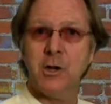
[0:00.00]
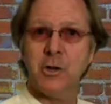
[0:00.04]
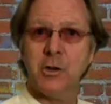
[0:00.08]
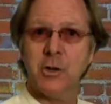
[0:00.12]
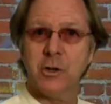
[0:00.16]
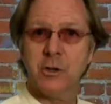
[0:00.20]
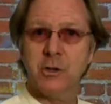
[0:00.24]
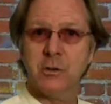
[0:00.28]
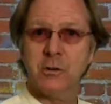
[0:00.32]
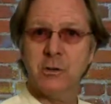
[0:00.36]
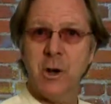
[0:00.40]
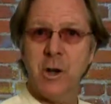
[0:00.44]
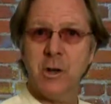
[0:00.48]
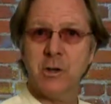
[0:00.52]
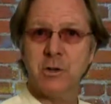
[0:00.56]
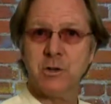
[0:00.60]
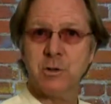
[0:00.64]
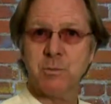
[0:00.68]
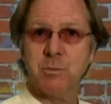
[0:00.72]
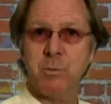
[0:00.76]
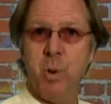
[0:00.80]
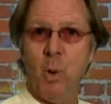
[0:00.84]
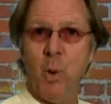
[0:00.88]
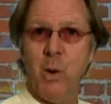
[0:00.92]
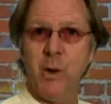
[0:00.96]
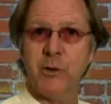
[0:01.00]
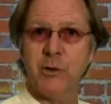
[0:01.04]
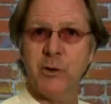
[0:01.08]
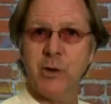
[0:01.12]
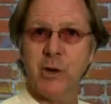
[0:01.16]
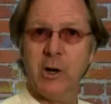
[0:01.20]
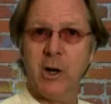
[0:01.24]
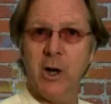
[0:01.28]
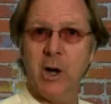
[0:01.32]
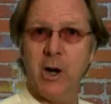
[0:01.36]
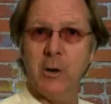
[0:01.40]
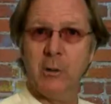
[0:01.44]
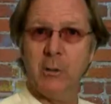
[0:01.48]
turns around and just points
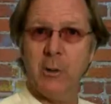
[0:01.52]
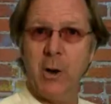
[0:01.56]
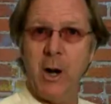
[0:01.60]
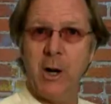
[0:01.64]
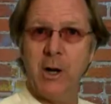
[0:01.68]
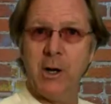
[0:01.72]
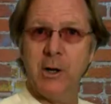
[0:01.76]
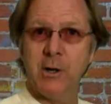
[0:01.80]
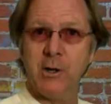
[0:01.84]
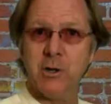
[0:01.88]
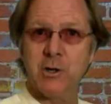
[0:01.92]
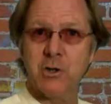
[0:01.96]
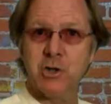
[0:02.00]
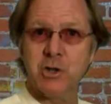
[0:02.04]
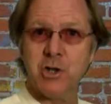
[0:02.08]
a gun right at his